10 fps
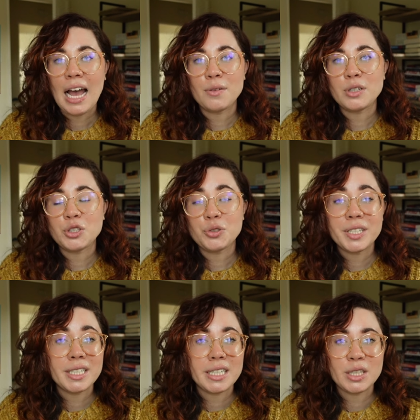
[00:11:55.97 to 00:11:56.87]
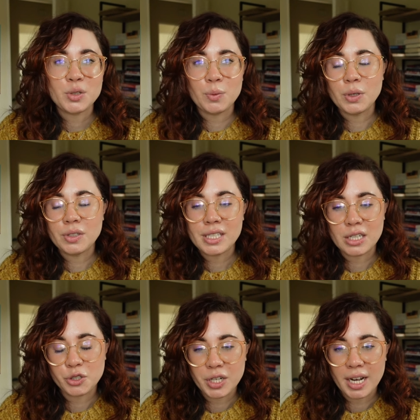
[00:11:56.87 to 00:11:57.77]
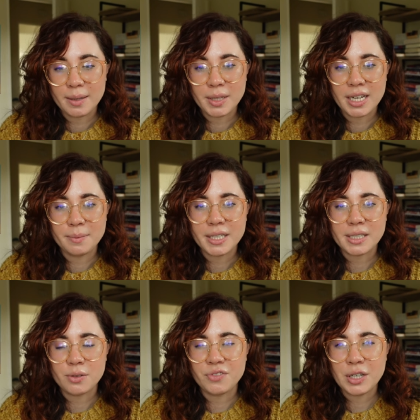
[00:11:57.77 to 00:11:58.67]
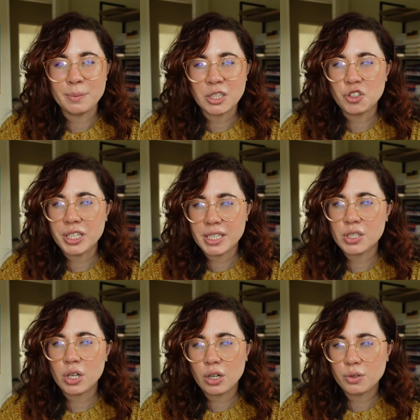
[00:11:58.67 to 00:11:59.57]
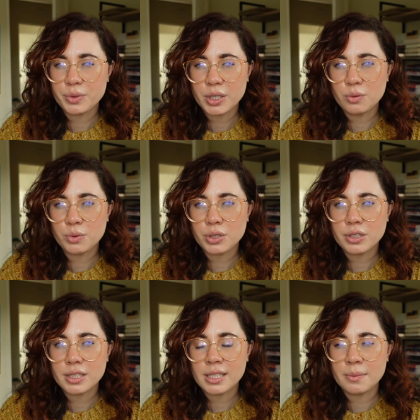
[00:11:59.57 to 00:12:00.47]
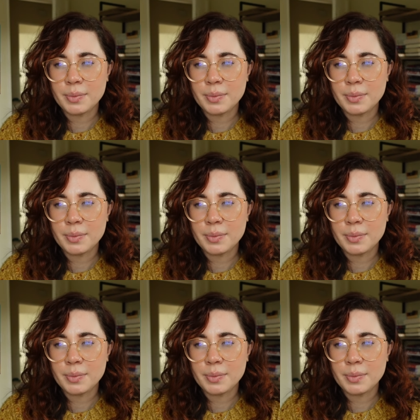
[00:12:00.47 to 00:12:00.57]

how they're treated in this world slash timeline, because it very much is our real world,